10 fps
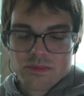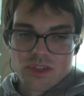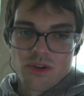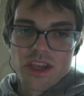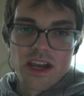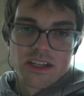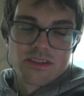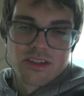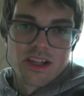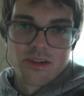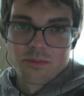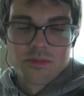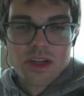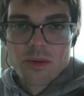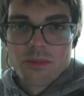So yeah, I just kind of
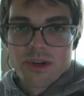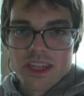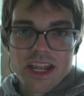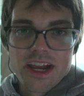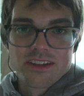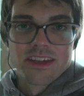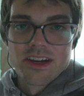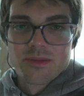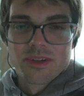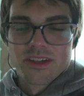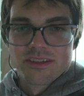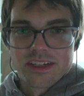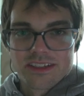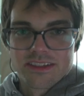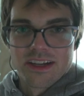putting that out there, because
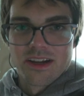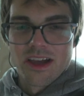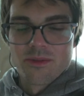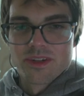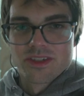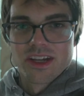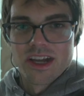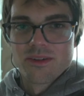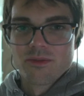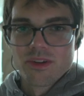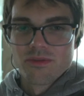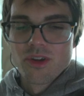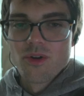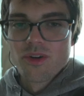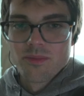like I said, I wish I kind of would have
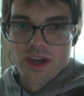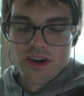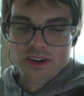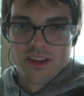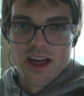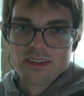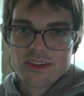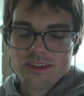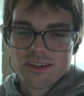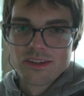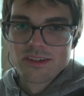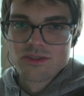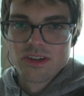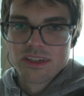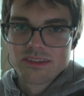known about a lot of the
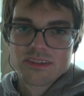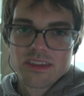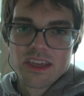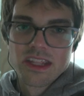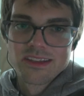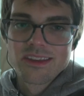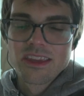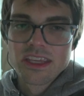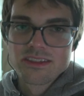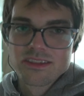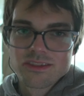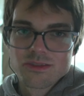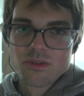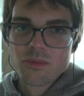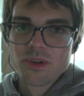tricks and things to
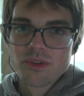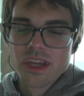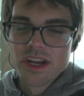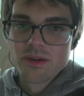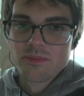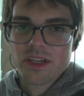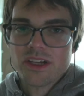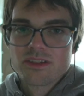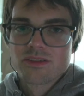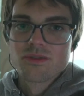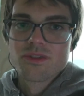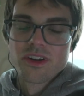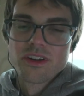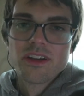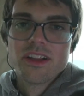sort of build that up
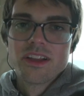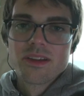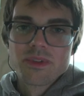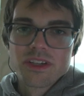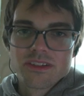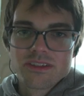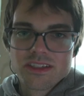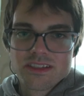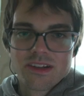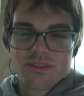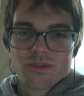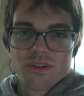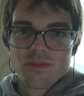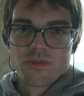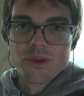sooner, because since I've sort
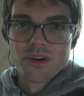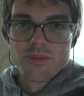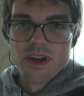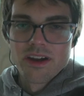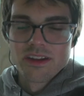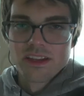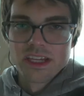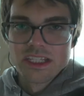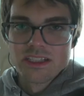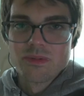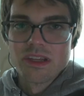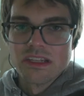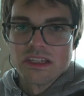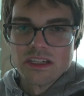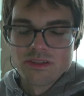of learned about it, like, it's
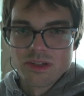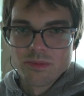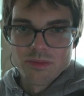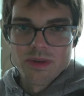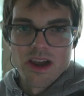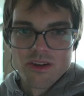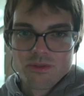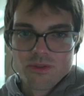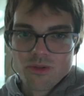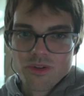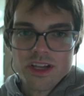been extremely powerful